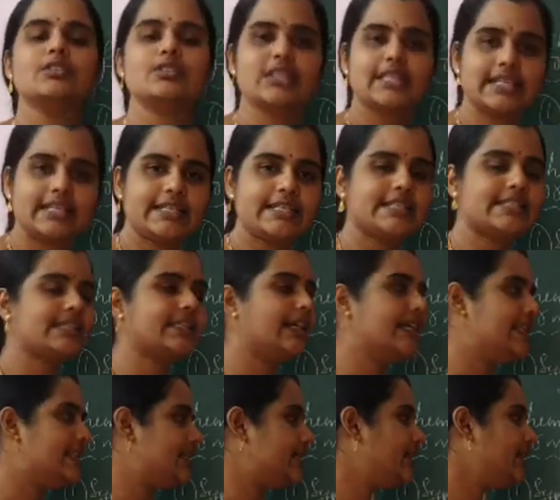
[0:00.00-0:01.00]
So let us
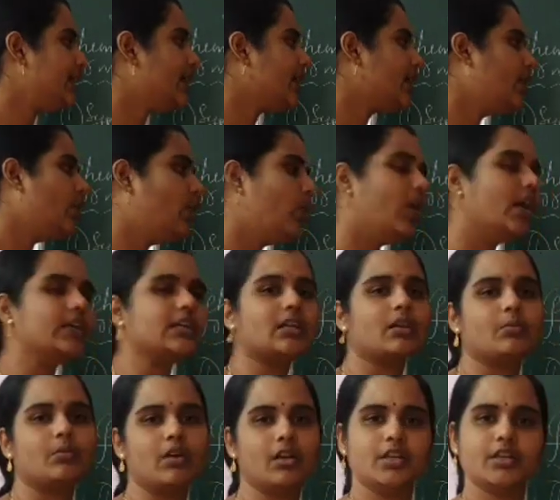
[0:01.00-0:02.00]
consider
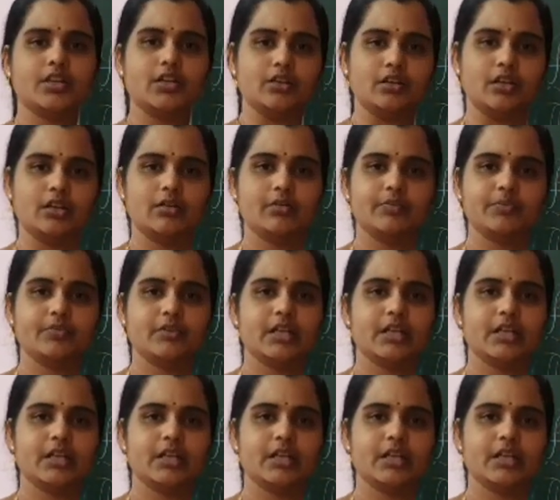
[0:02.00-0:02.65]
water molecule.